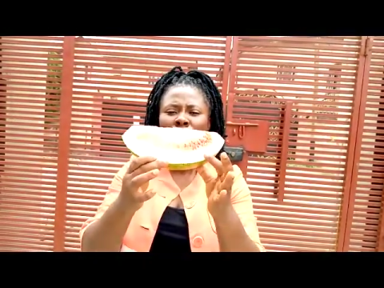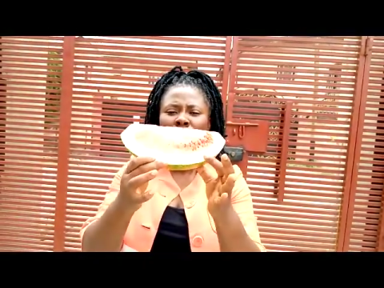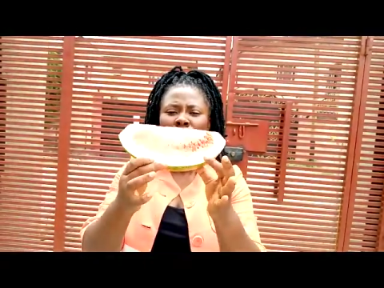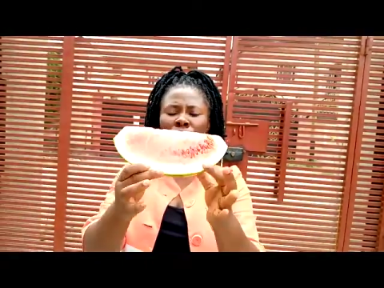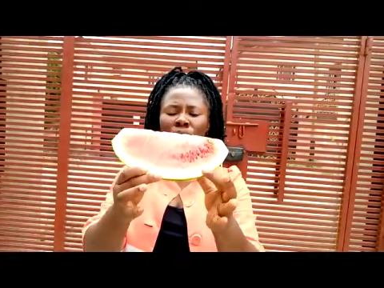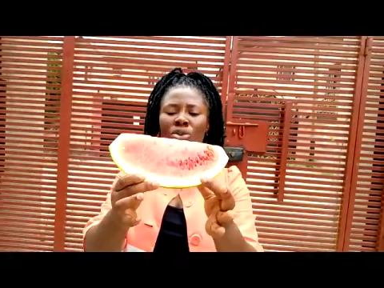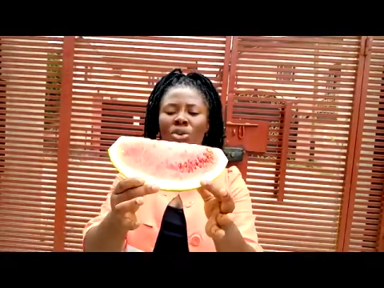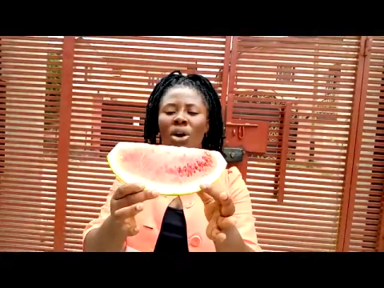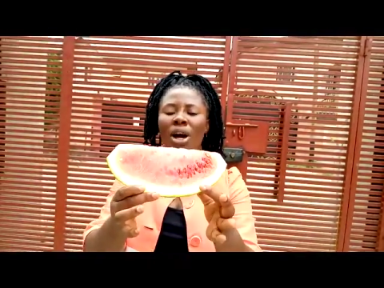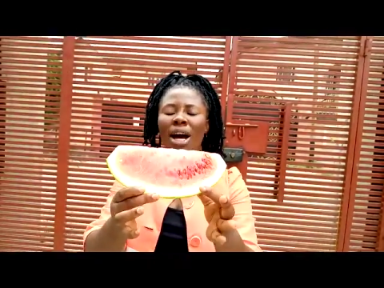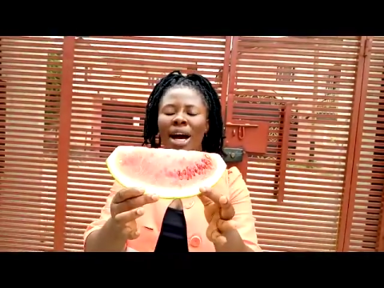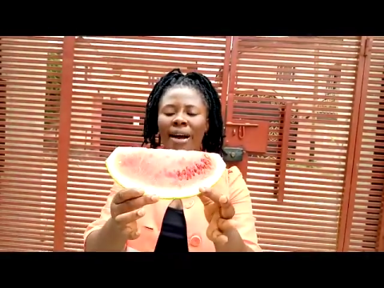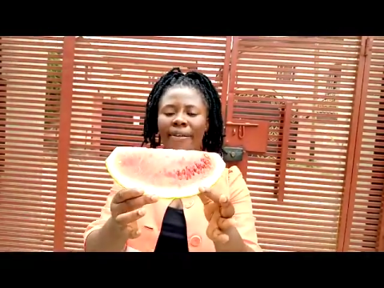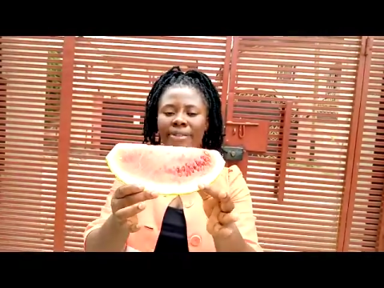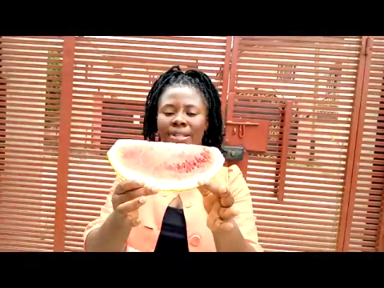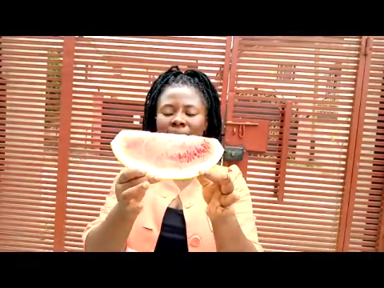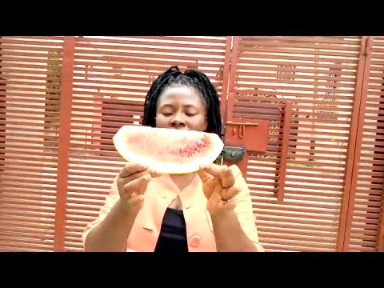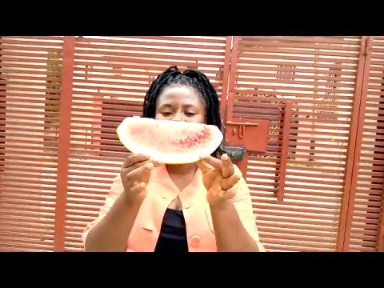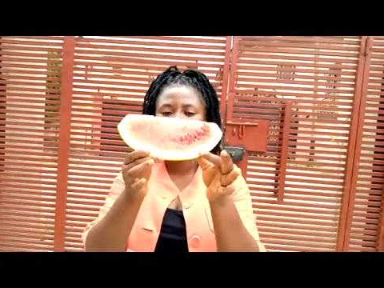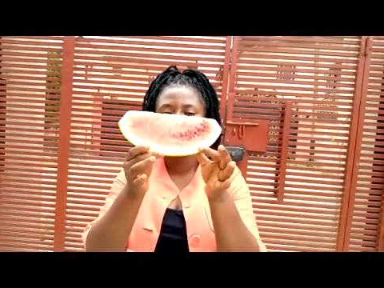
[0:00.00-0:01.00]
you don't have
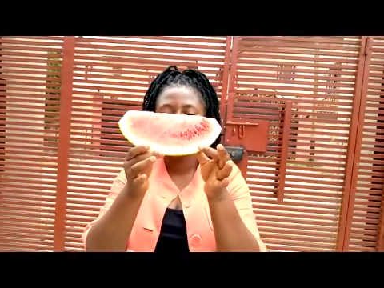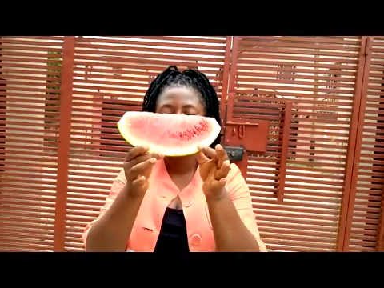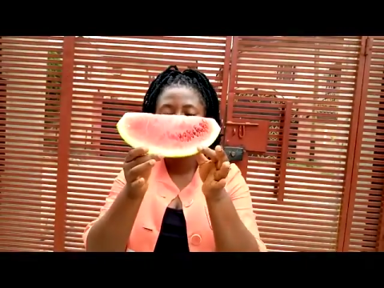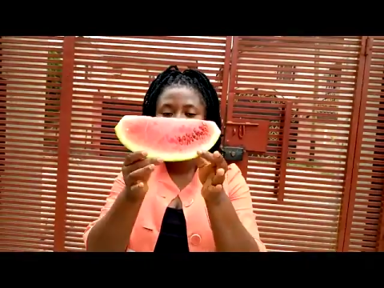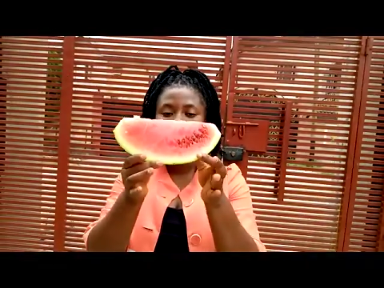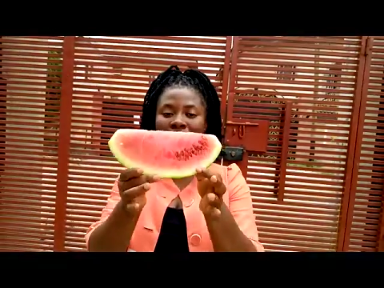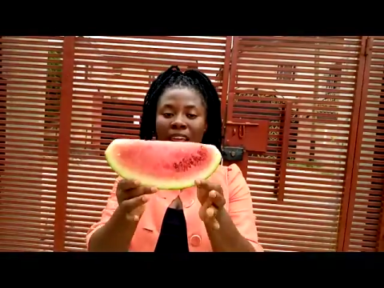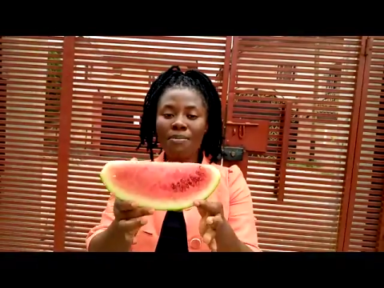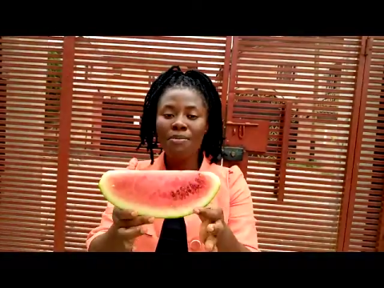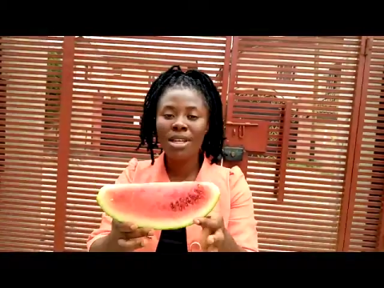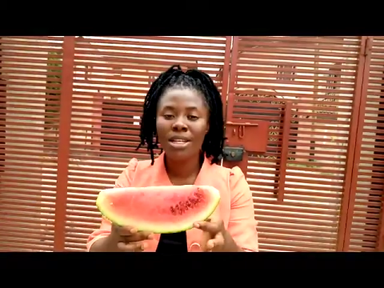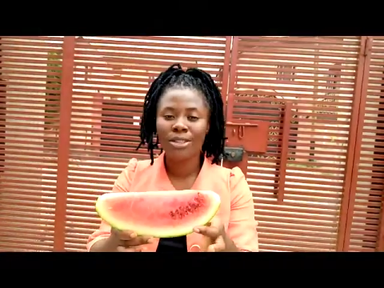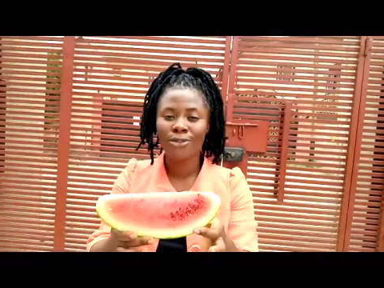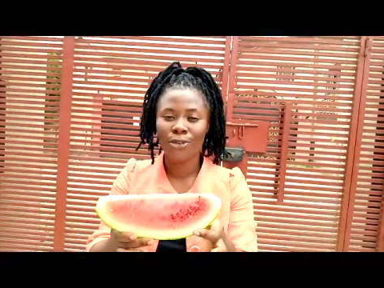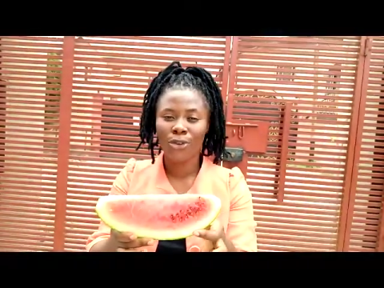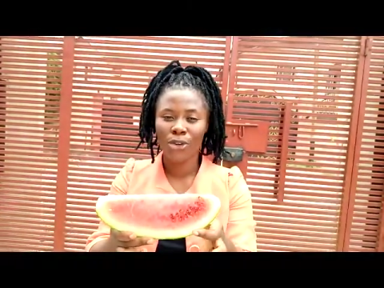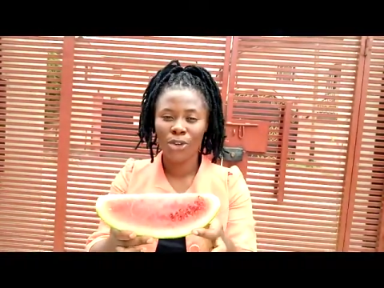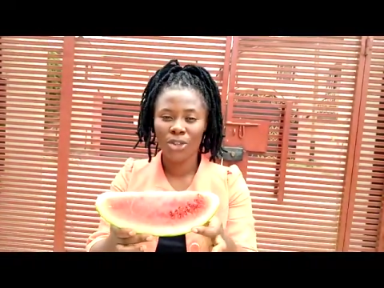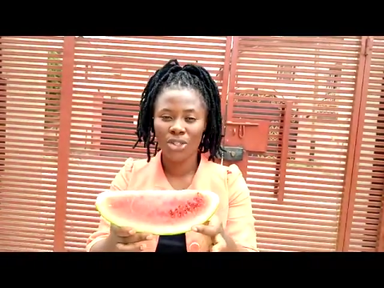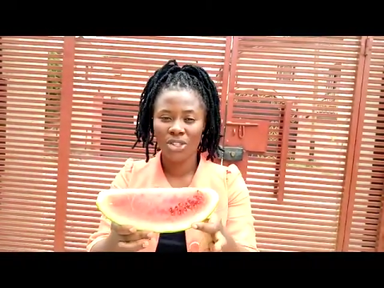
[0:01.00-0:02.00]
to set limits
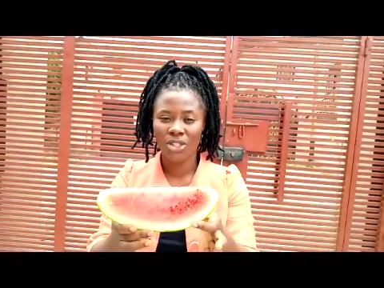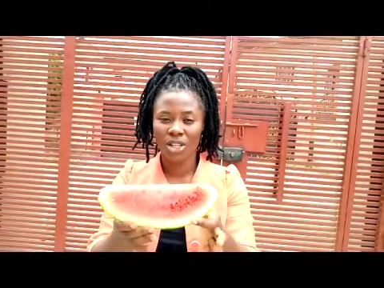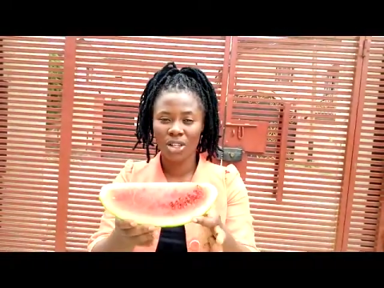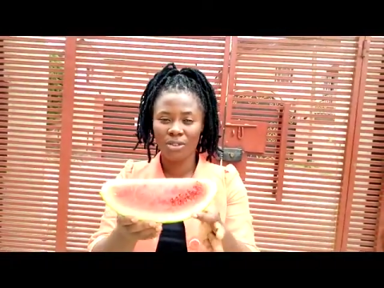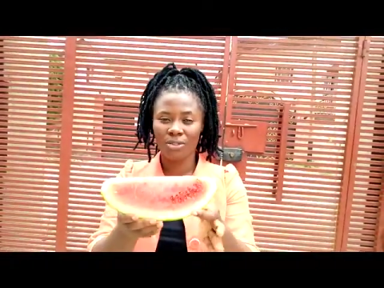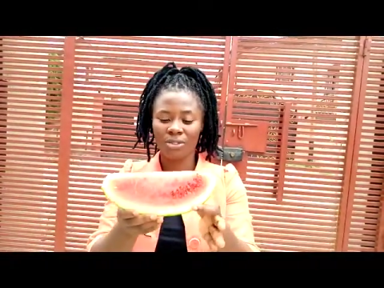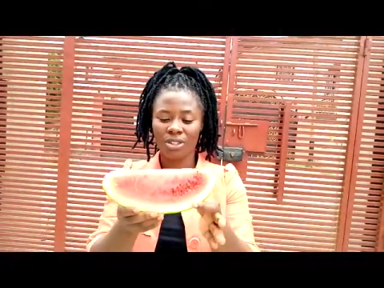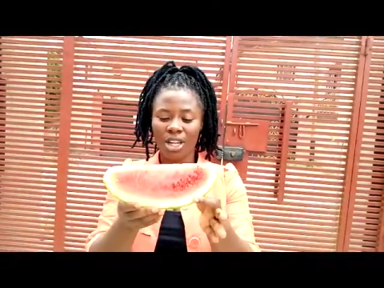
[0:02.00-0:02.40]
for yourself.